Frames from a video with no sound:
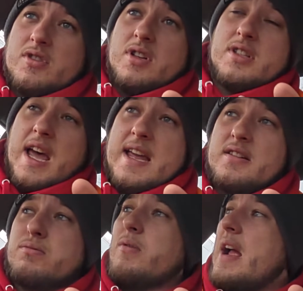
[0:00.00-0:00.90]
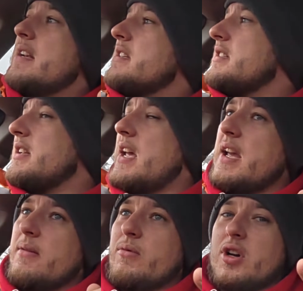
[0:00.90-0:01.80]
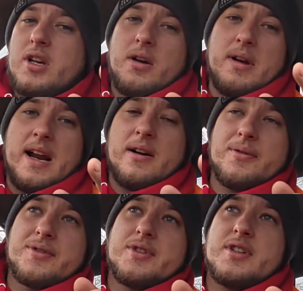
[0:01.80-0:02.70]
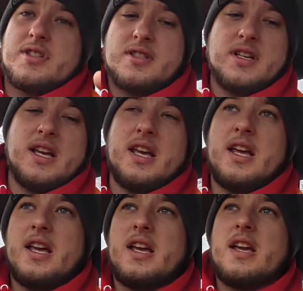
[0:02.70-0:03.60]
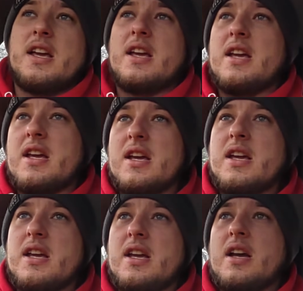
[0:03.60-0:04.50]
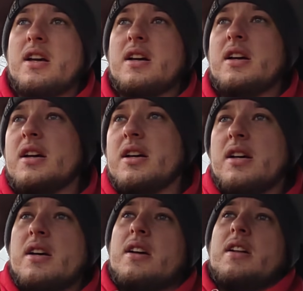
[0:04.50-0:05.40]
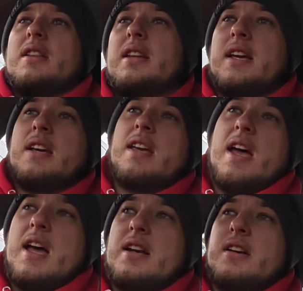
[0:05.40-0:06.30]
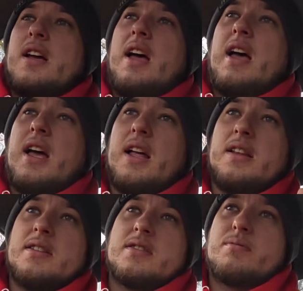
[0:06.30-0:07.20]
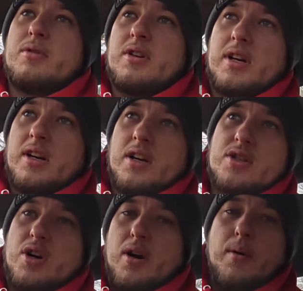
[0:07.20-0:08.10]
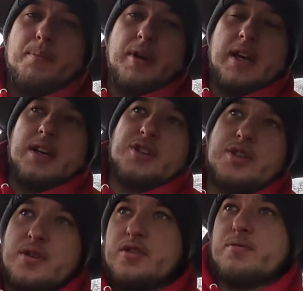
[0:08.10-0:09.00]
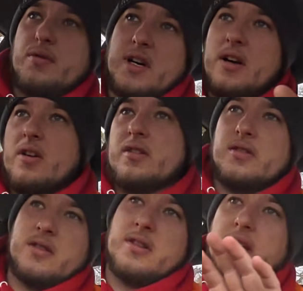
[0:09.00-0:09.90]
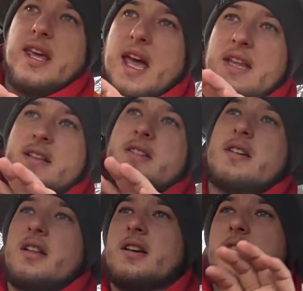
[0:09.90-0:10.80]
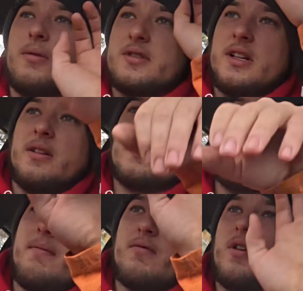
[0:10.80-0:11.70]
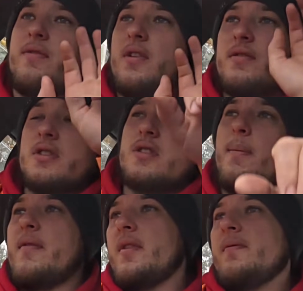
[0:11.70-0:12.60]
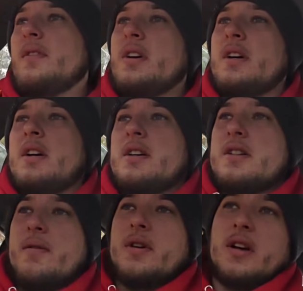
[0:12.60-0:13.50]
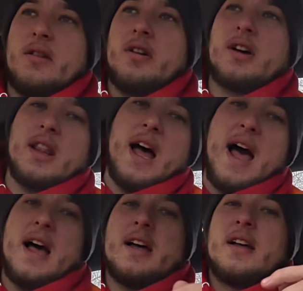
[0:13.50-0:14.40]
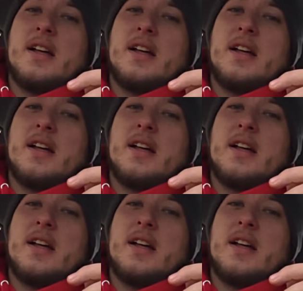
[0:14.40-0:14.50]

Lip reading: Today's Wednesday and we're going out to see Nick again, and we're looking at a job in Shrewsbury on the gates. I think he wants a little tent roof over the top of them, so we're going to go and look at that.